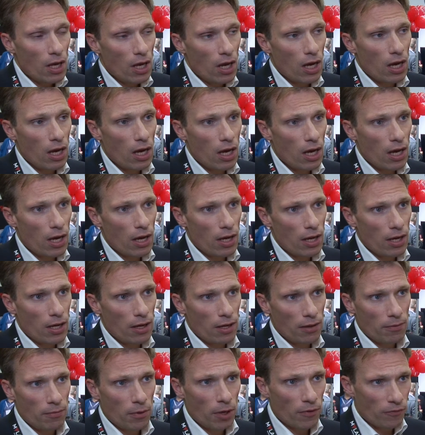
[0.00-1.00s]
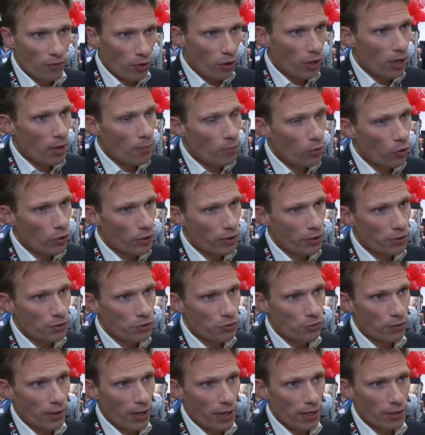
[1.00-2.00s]
A very important
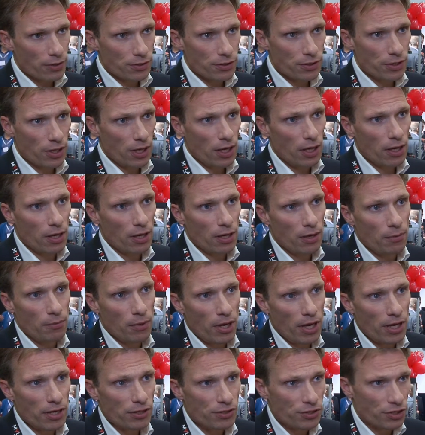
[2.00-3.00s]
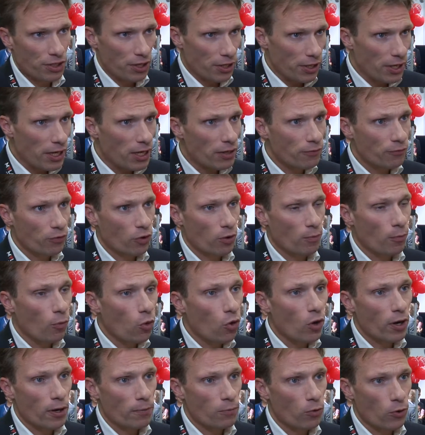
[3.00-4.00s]
trend is the need for
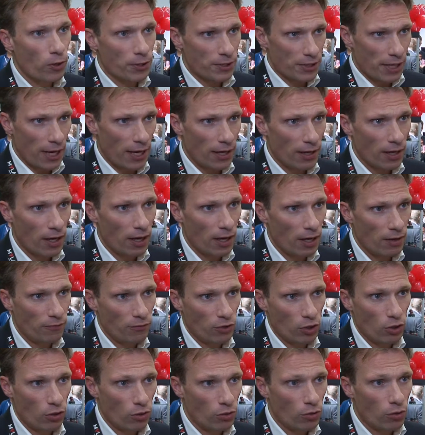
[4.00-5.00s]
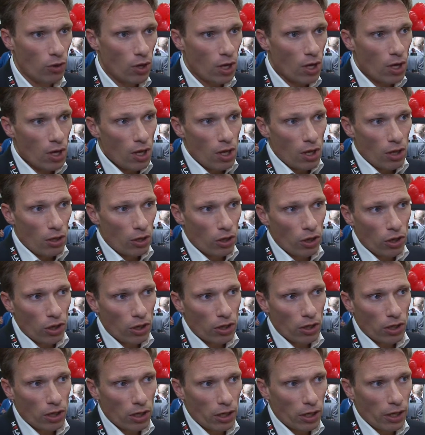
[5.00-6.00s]
more and more data. If you
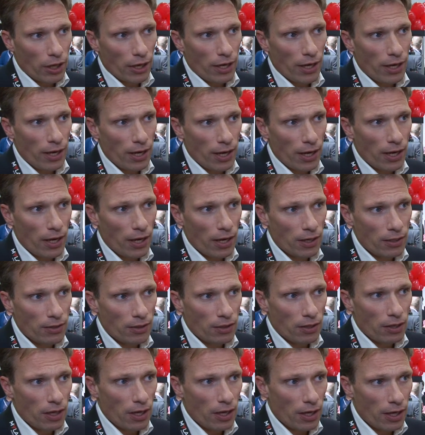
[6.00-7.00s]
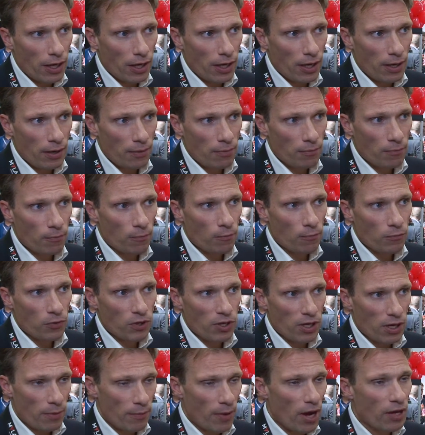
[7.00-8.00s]
look at
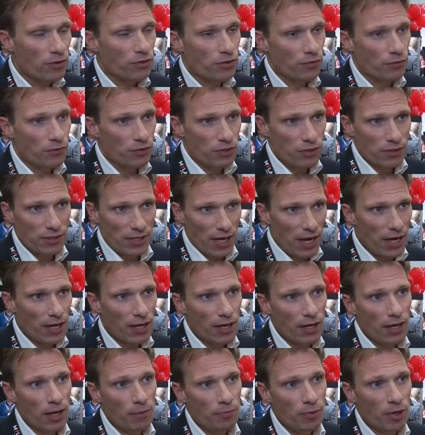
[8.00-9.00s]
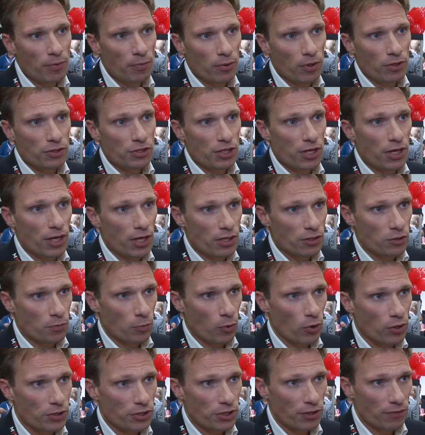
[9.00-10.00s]
the amount of data that people are seeing at
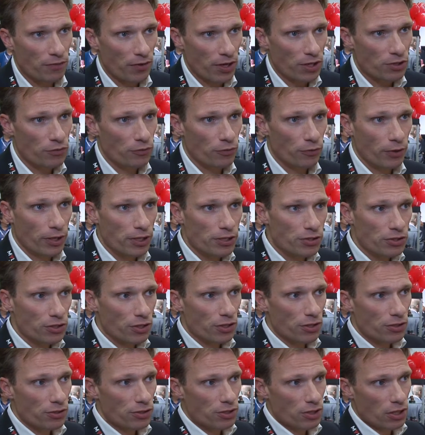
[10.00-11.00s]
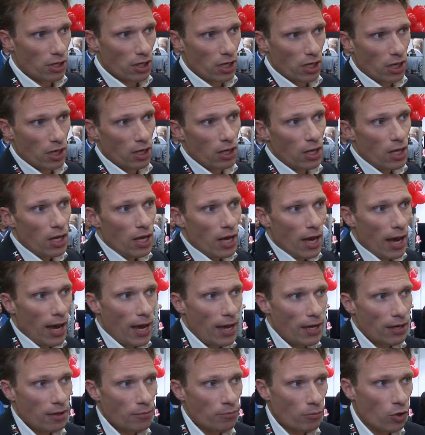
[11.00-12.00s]
sports events, for instance,
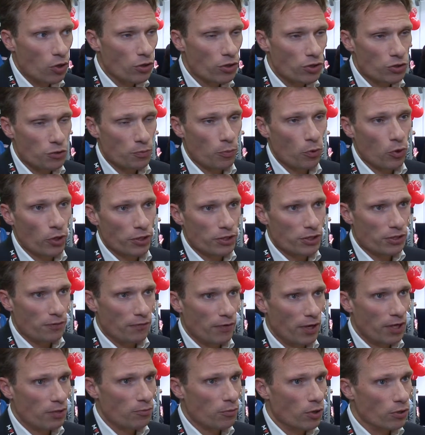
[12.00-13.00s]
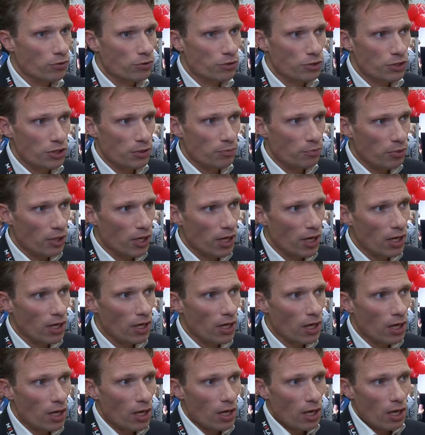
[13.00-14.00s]
at a motorsports event,
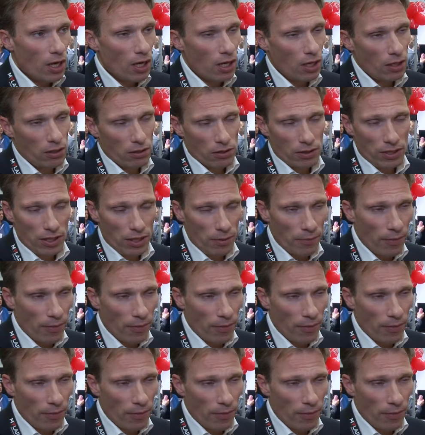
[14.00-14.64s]
MotoGP, the